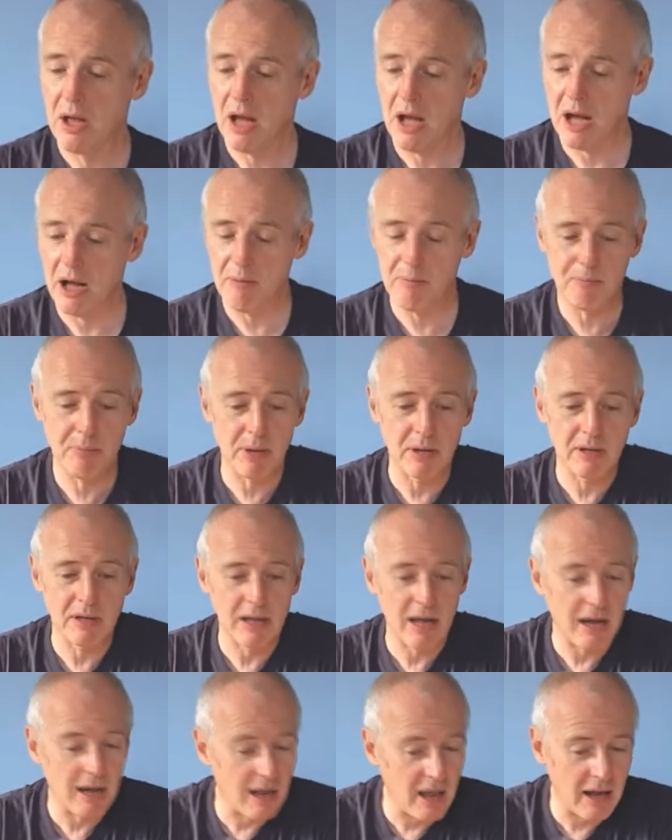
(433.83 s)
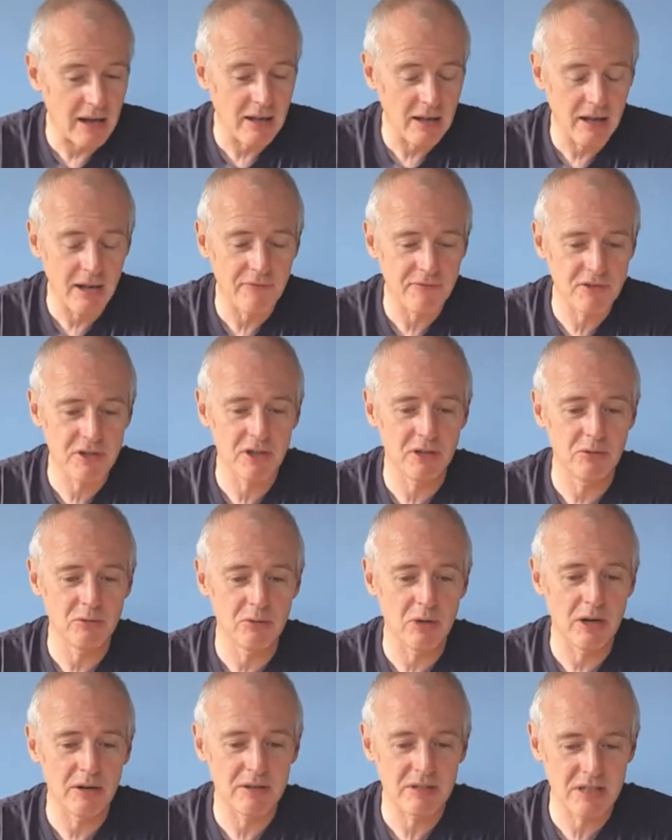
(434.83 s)
Uh, but I'd, I'd, love
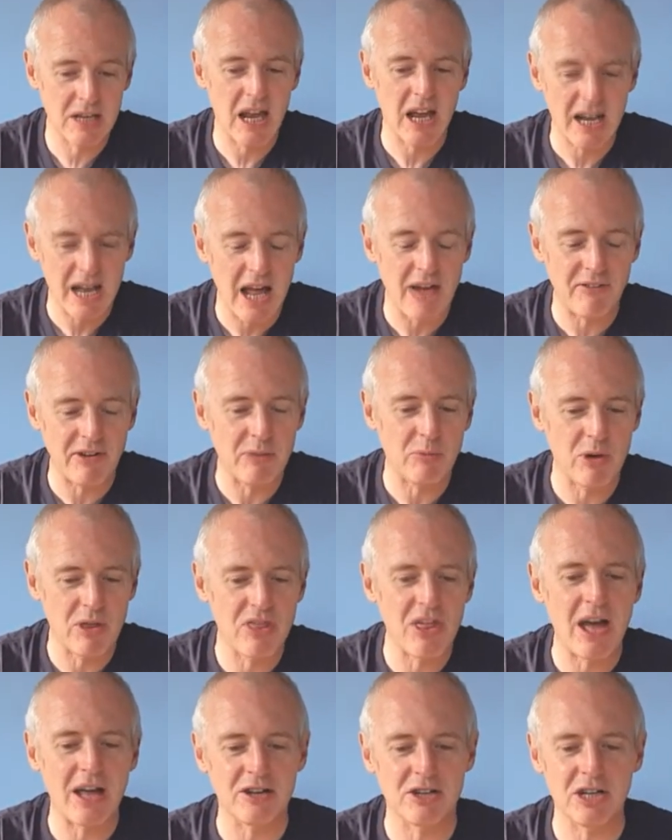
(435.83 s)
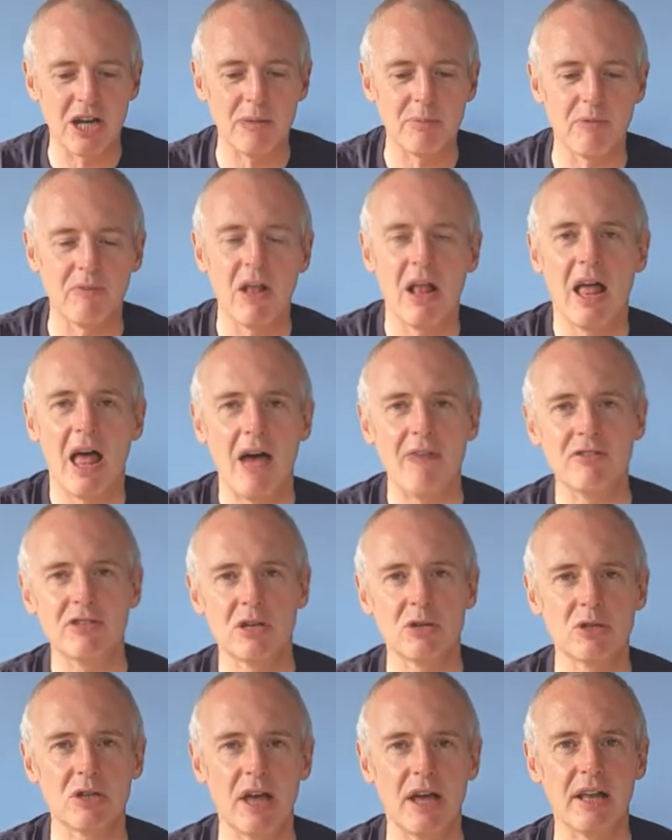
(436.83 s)
to sit and have it with that type of ever
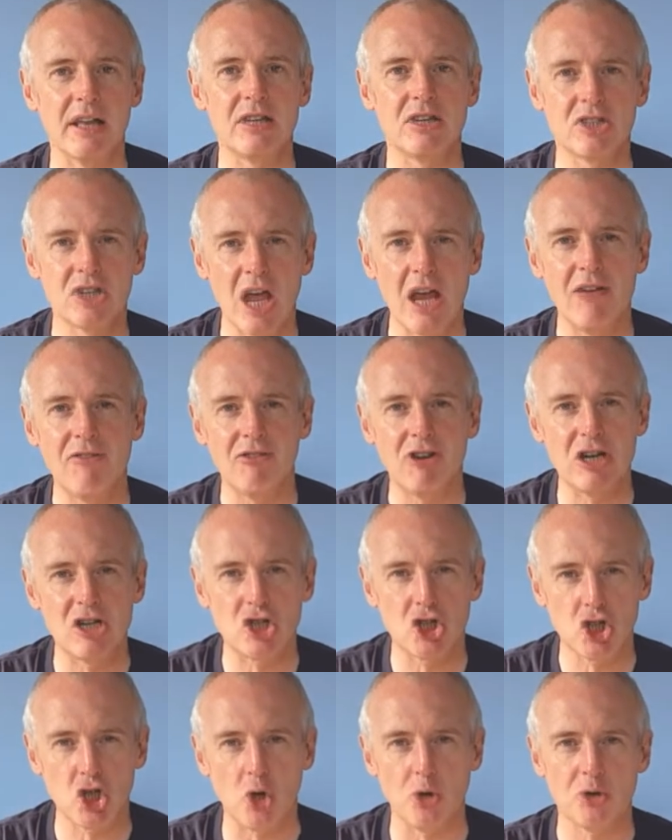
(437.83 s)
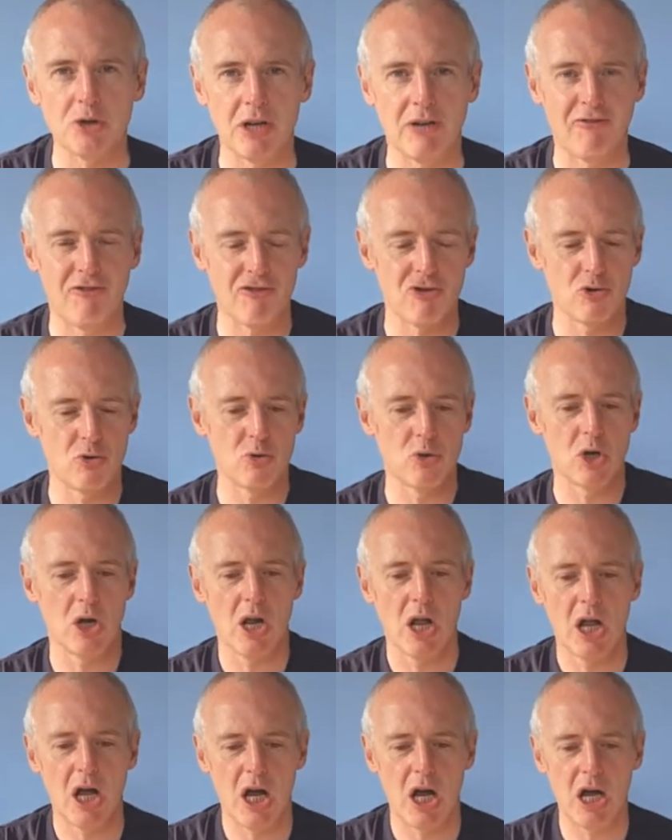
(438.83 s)
so slightly savoury, salty food.
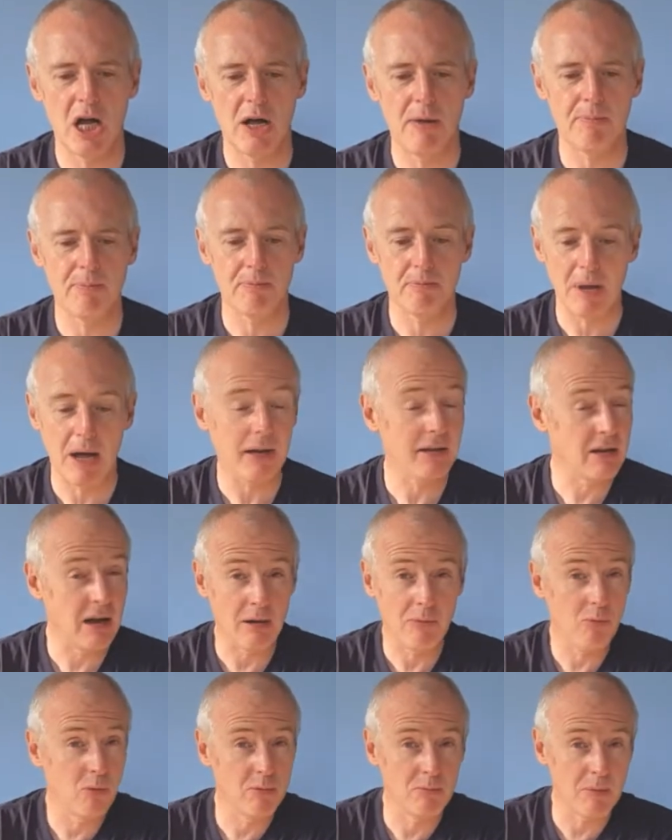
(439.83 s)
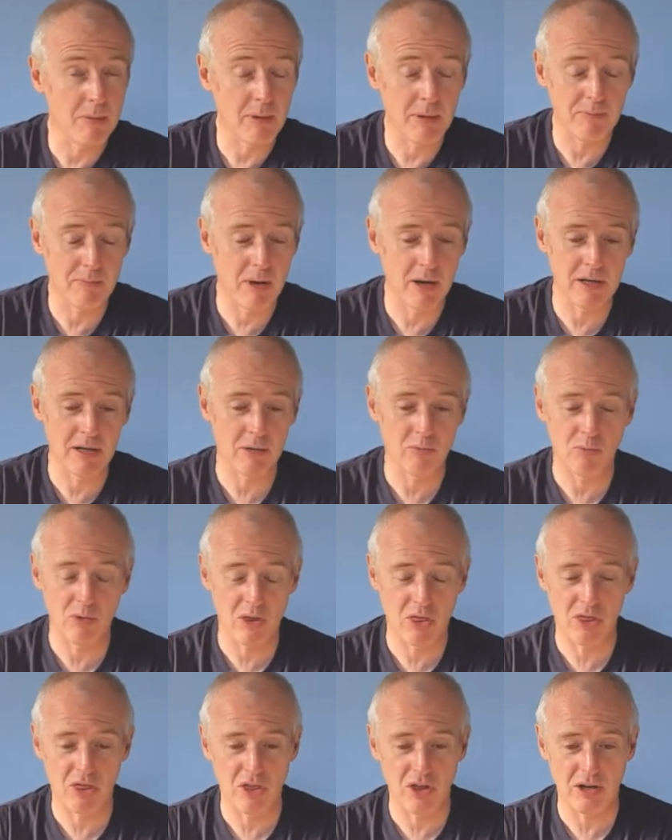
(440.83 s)
Um, I, I, wouldn't mind it
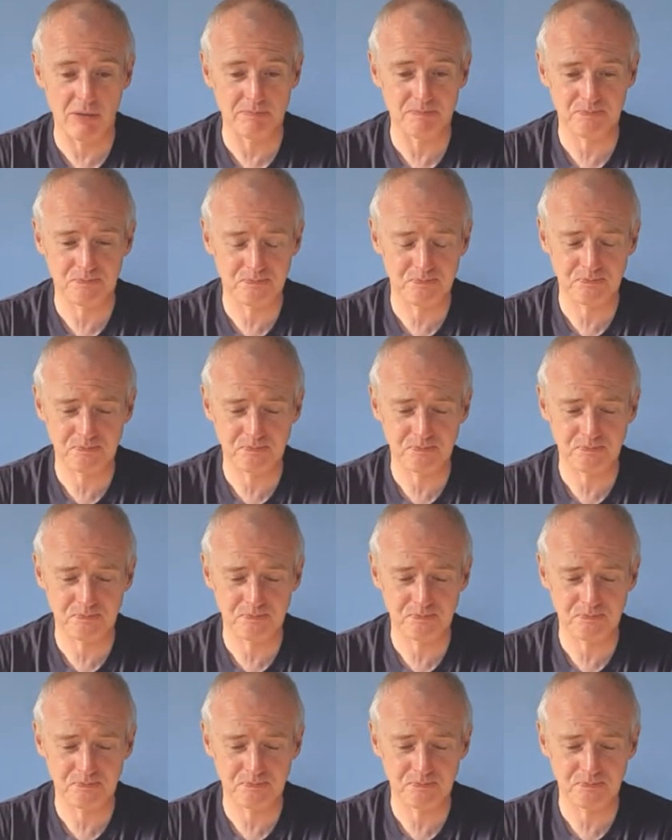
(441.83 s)
with um,